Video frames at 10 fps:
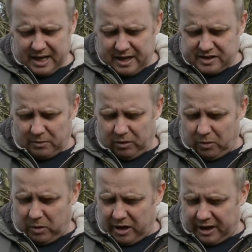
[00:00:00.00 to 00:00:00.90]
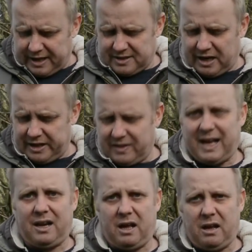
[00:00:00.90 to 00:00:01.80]
So all the work is done in
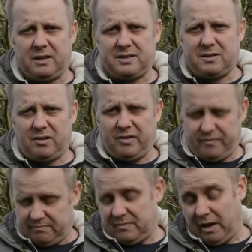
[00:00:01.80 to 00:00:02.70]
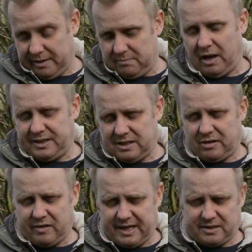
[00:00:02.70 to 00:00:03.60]
that last sort of 90
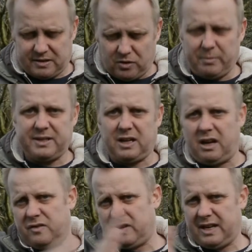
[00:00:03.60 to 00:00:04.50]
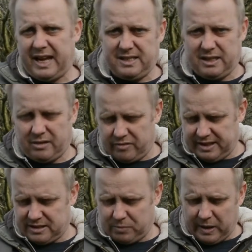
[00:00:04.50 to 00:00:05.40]
degrees. So it's almost 180
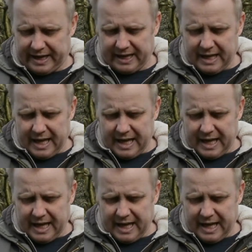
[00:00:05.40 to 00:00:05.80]
degrees swing.